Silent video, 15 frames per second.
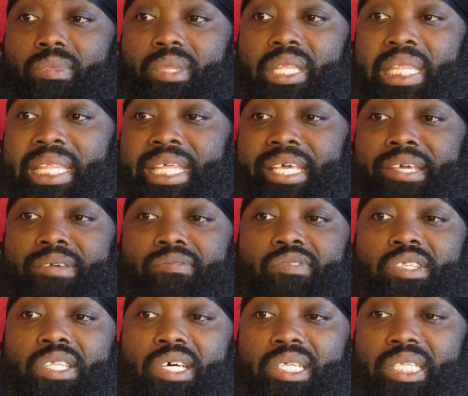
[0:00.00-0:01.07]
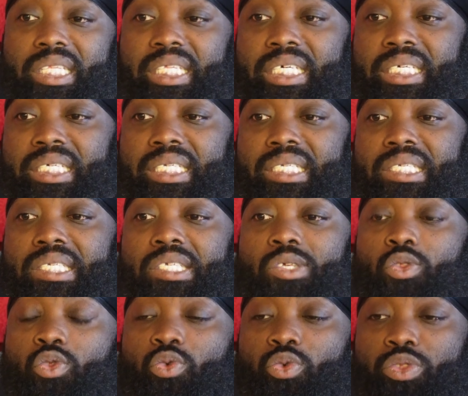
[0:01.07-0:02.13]
They've done
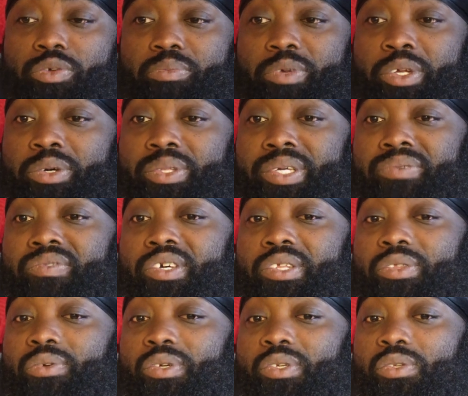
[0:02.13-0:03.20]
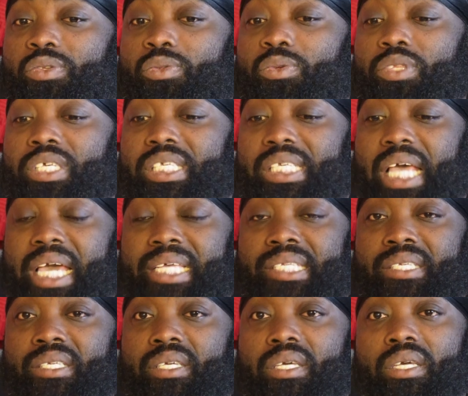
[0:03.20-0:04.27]
things through the middle. They've done things through the
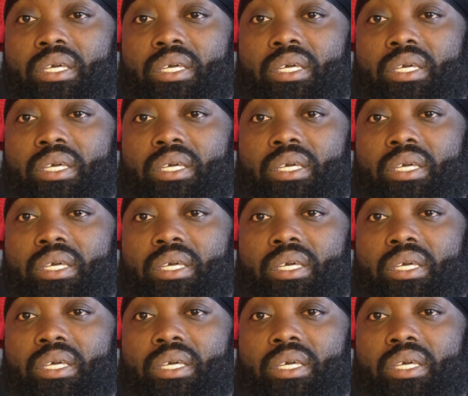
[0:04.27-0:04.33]
sides.